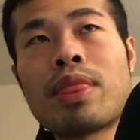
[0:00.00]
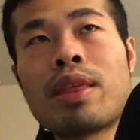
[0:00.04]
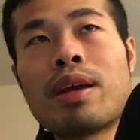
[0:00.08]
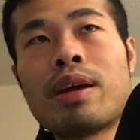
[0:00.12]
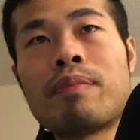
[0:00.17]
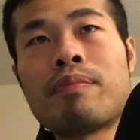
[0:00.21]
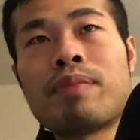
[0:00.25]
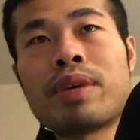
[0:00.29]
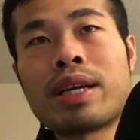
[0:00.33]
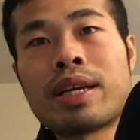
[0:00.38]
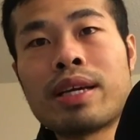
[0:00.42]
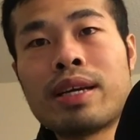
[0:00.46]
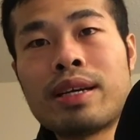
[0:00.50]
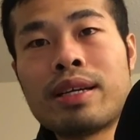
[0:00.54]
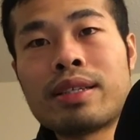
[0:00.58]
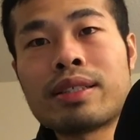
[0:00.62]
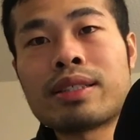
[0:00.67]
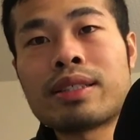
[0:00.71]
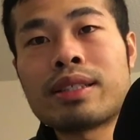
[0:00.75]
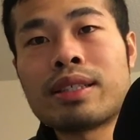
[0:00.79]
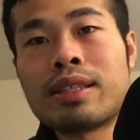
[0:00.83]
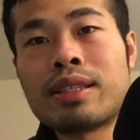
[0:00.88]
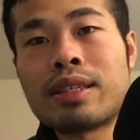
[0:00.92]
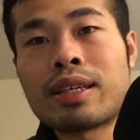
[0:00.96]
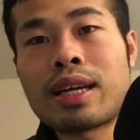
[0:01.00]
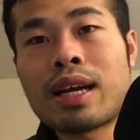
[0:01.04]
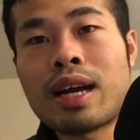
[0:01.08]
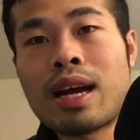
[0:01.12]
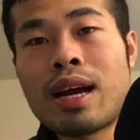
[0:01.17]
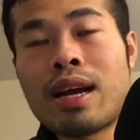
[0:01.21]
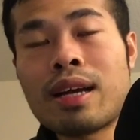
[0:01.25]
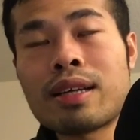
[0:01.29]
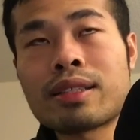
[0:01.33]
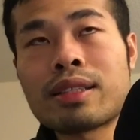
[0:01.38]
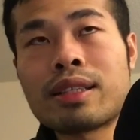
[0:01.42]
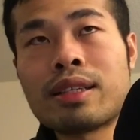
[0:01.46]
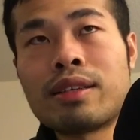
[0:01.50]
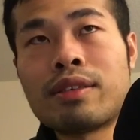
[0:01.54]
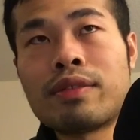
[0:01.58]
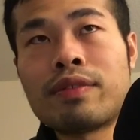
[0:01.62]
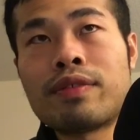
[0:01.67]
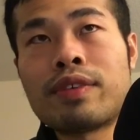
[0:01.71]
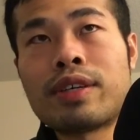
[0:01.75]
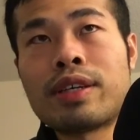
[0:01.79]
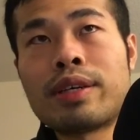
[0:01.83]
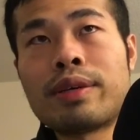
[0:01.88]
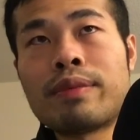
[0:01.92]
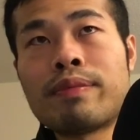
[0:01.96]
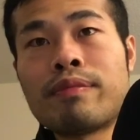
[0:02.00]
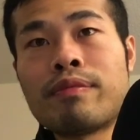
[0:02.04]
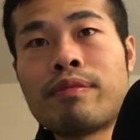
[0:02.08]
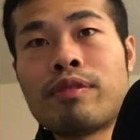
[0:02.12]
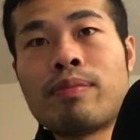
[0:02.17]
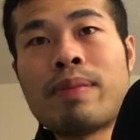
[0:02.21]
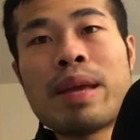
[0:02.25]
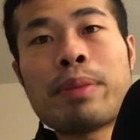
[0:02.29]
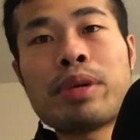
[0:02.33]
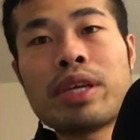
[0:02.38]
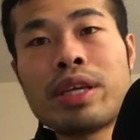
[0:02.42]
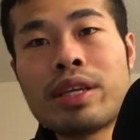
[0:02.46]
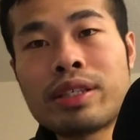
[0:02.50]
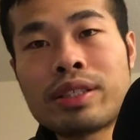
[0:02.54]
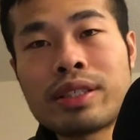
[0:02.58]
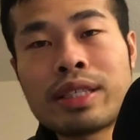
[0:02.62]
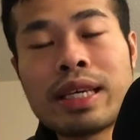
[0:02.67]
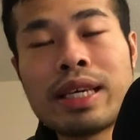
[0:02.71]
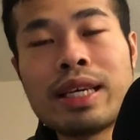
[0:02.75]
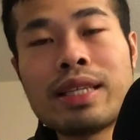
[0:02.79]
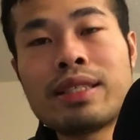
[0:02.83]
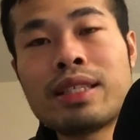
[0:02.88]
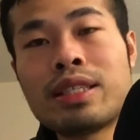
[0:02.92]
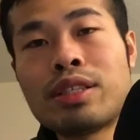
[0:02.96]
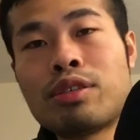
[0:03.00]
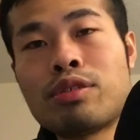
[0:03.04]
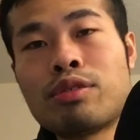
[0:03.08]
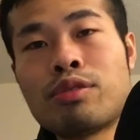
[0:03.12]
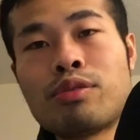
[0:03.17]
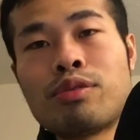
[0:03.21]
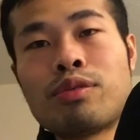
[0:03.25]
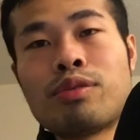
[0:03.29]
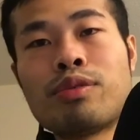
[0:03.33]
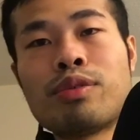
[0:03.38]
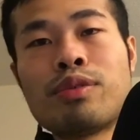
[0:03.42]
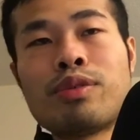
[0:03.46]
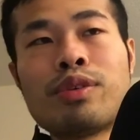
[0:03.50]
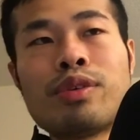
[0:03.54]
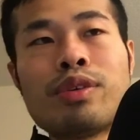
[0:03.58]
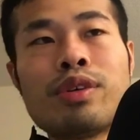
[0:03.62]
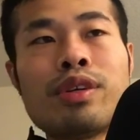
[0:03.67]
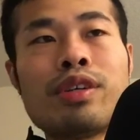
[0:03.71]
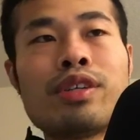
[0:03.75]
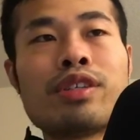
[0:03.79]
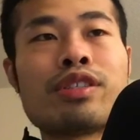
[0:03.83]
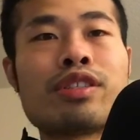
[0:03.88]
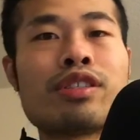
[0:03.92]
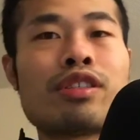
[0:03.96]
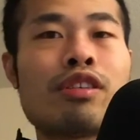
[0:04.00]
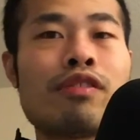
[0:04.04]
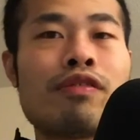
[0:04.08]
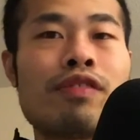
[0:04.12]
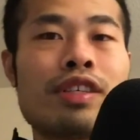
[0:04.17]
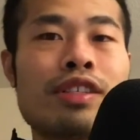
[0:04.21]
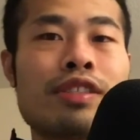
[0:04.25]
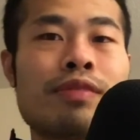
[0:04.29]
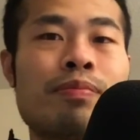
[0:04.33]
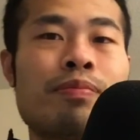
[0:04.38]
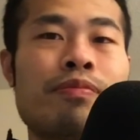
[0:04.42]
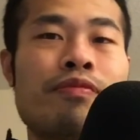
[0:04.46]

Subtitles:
because the cost of maybe it's easy to solve the